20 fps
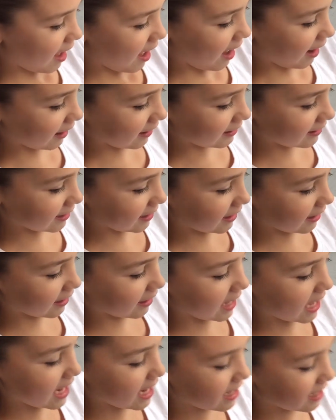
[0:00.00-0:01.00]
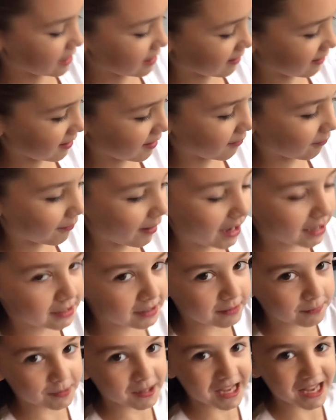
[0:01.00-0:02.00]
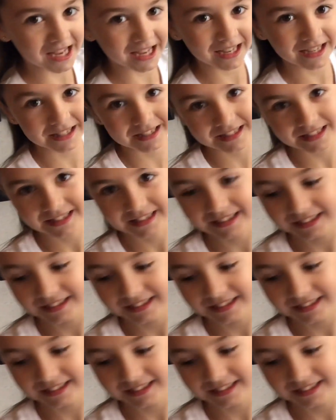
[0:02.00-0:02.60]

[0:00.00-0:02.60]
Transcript: and take it where your plate is.